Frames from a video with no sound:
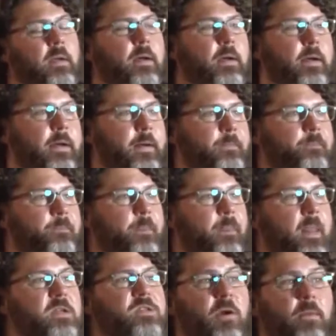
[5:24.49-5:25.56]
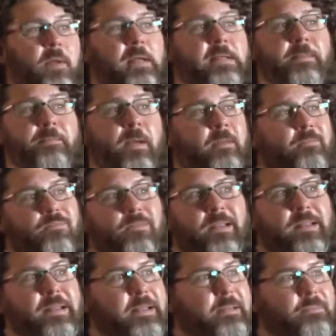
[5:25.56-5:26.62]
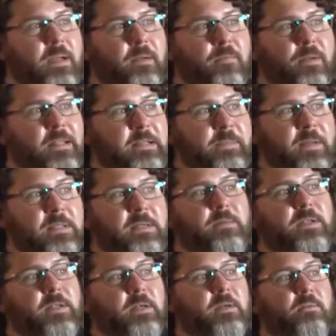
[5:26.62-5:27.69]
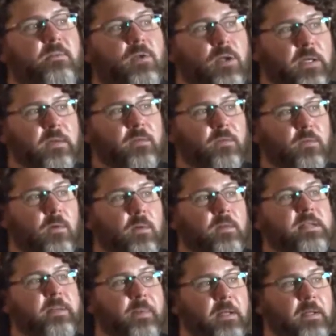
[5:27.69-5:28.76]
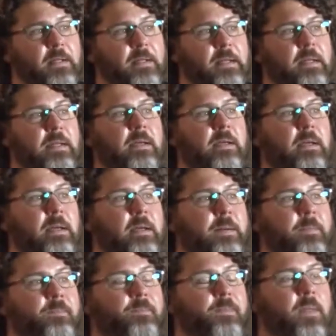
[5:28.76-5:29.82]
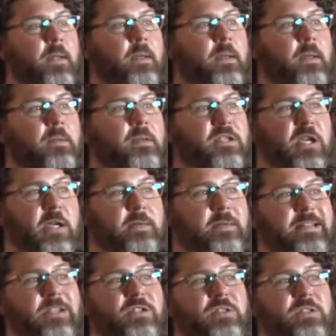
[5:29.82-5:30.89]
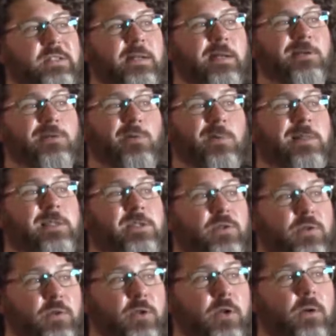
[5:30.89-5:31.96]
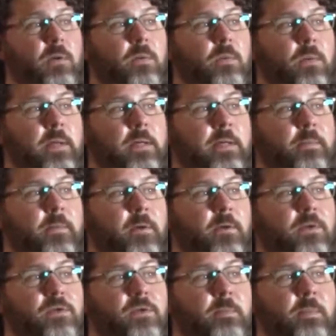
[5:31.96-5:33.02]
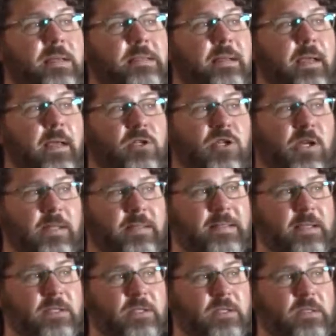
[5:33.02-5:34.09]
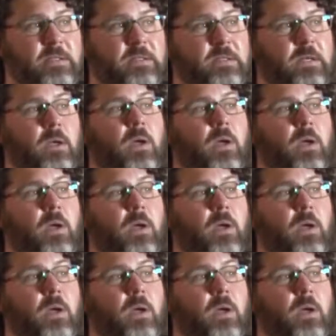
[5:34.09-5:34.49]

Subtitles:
So it really depends on what they're looking for. Typically, the sessions that I do in the studio are usually basic headshot sessions,